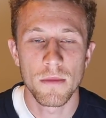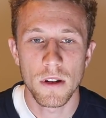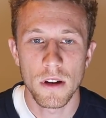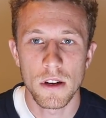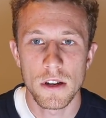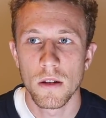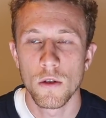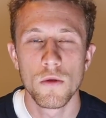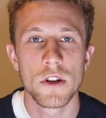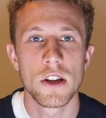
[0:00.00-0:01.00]
because
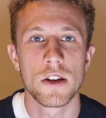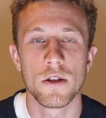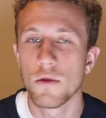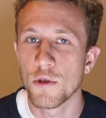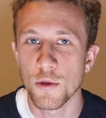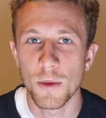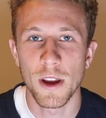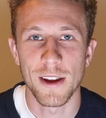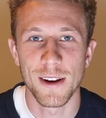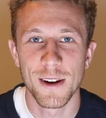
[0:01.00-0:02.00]
who is this YouTube
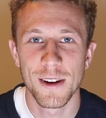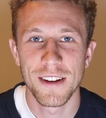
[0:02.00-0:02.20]
kid